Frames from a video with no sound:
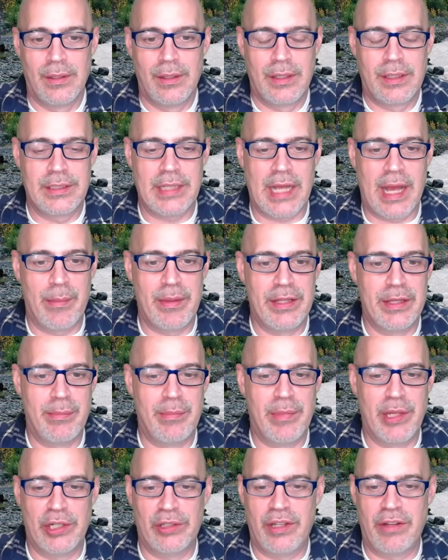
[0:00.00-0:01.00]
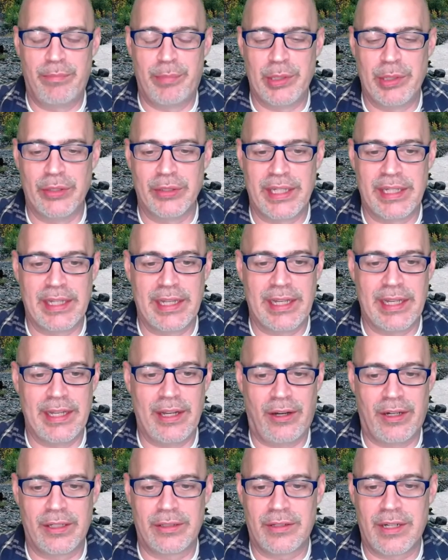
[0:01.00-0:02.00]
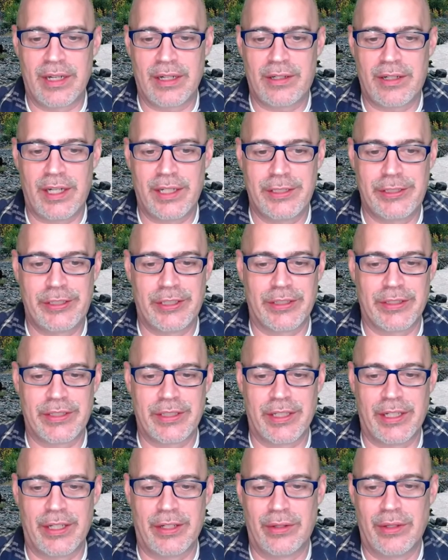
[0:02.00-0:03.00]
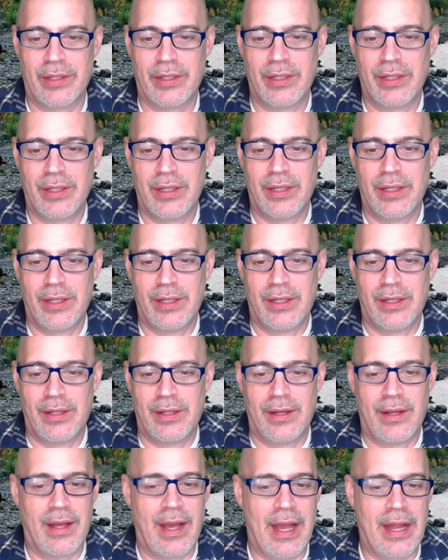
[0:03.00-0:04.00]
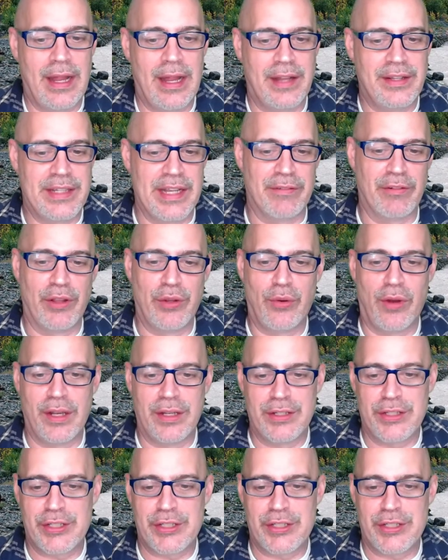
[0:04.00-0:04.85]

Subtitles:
Because I'm in the middle of building a hard rock crusher. So I definitely wanted to